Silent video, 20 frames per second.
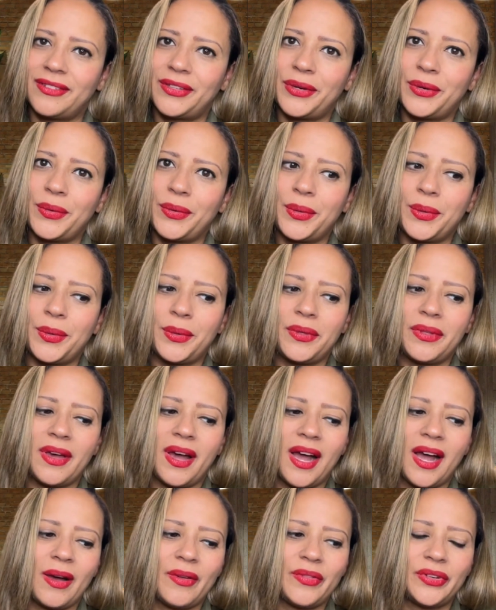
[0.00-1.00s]
through
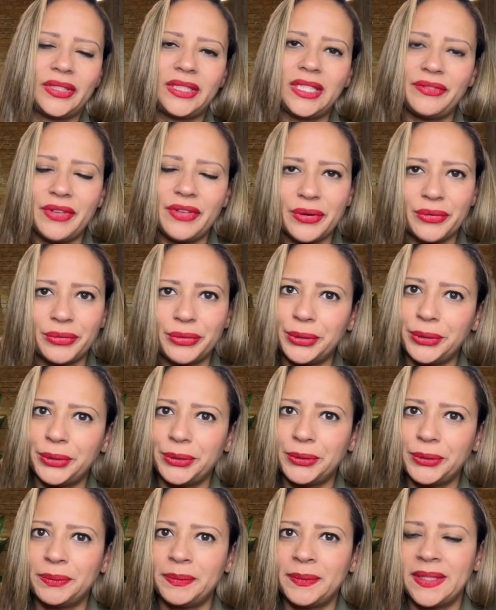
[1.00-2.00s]
their living
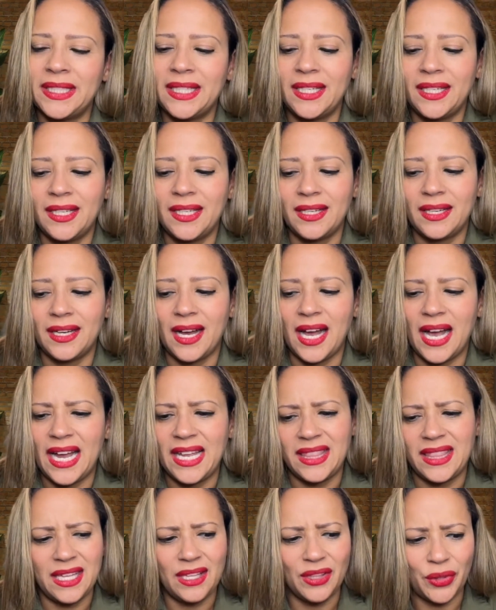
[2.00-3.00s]
room, I
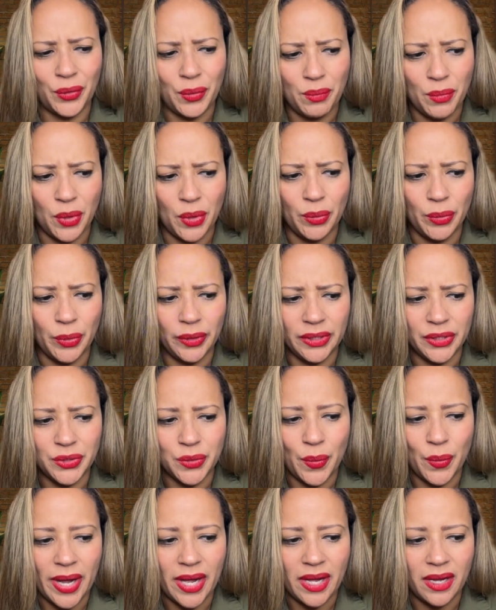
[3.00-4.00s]
think through mobile as
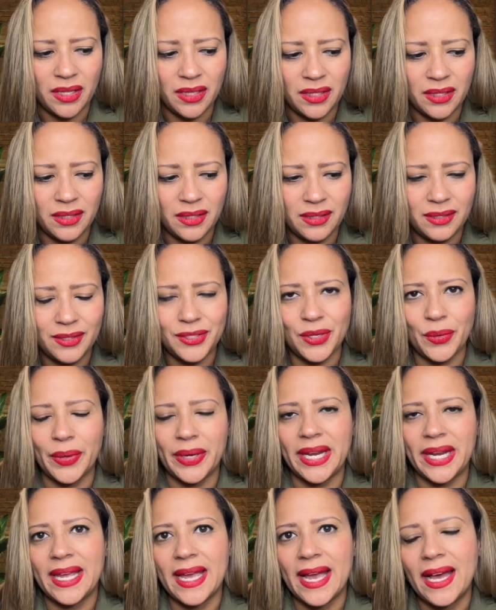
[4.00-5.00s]
well. So when
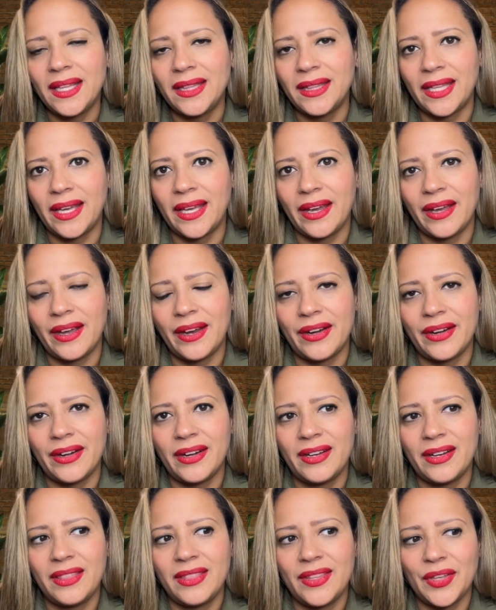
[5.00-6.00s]
I got there,
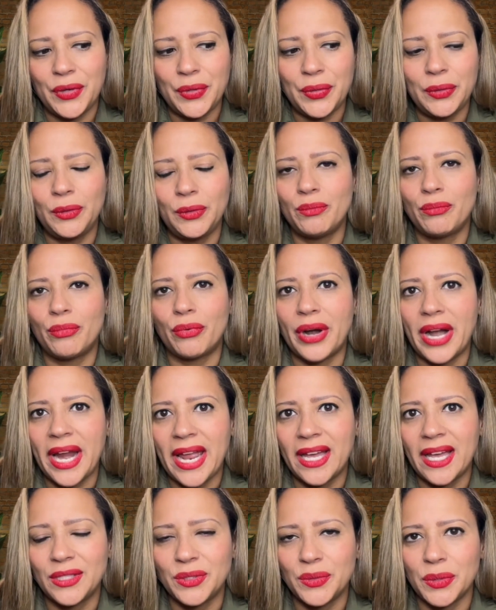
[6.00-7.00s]
the Hulu
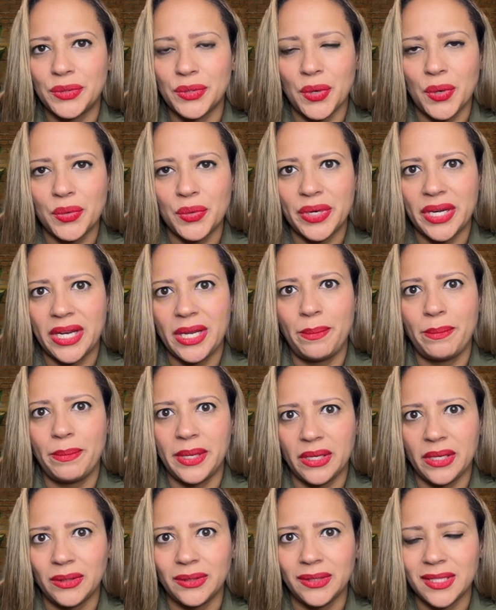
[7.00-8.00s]
brand was already
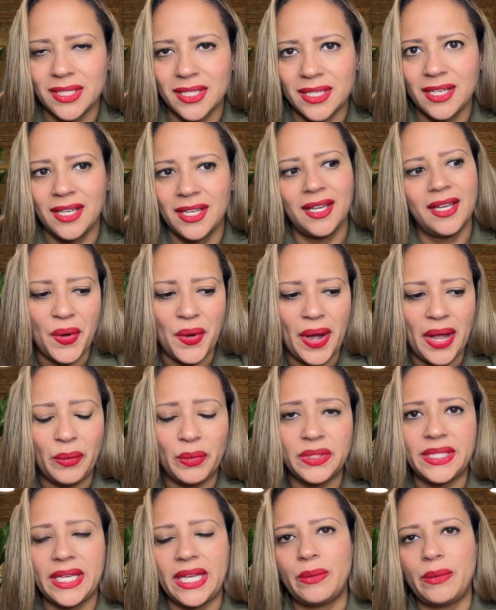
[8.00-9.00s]
built. I
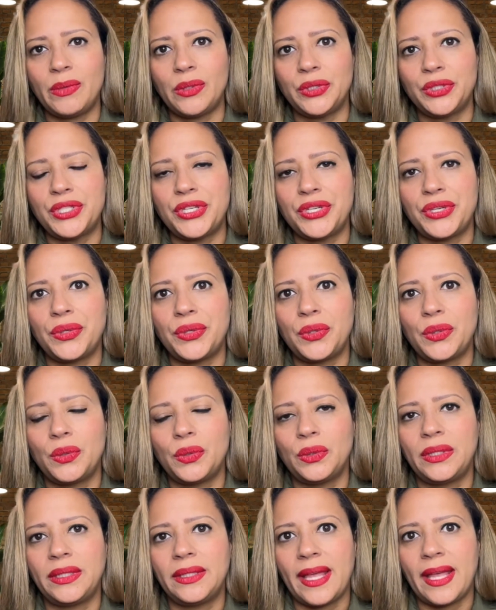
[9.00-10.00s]
was able to
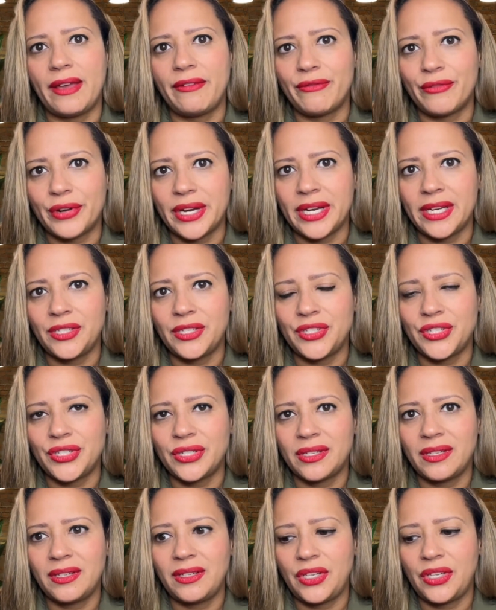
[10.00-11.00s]
leverage,
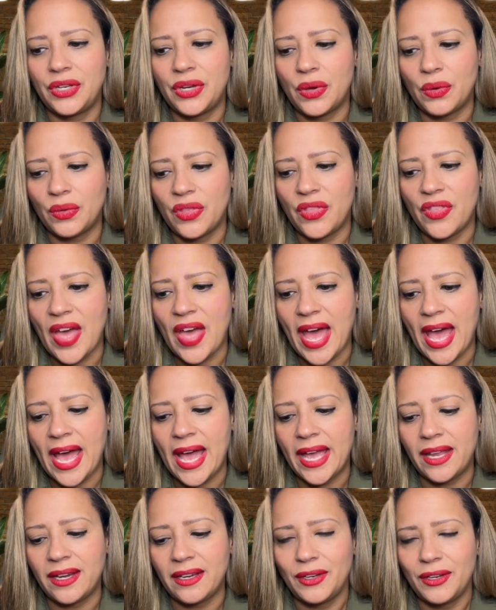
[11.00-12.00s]

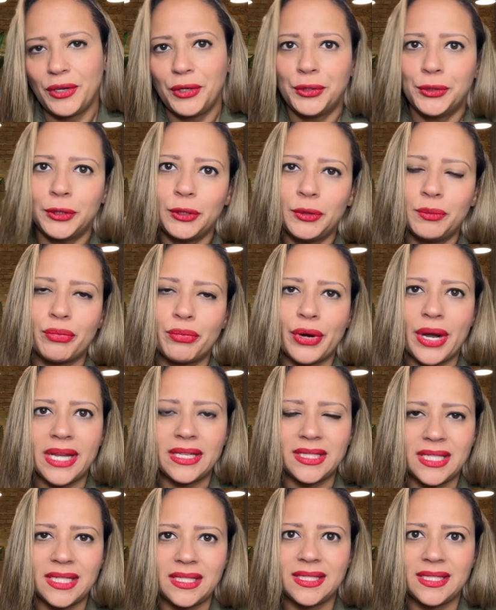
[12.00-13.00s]
that Hulu
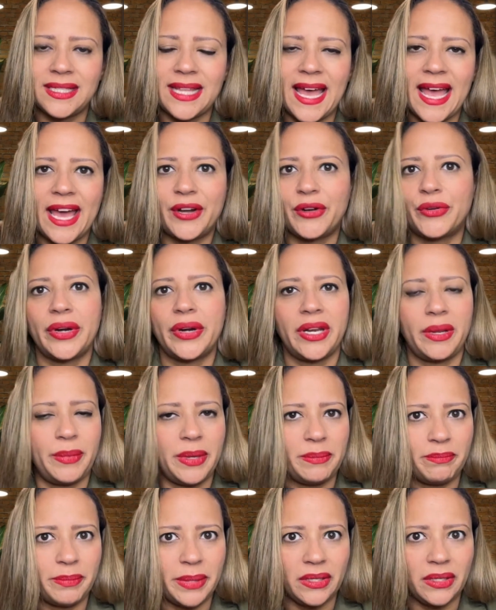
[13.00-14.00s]
presence that had already
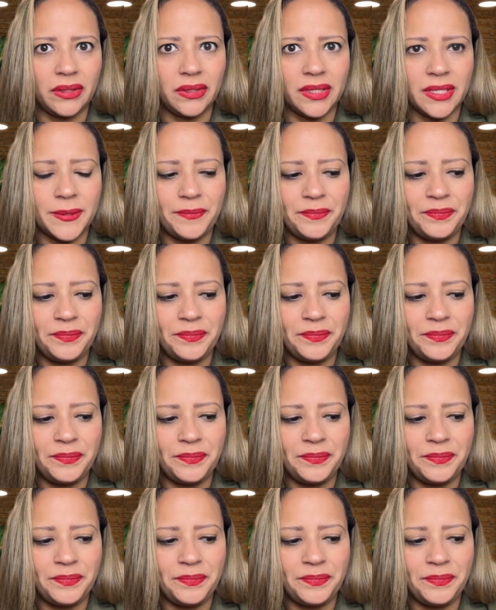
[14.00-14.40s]
been built.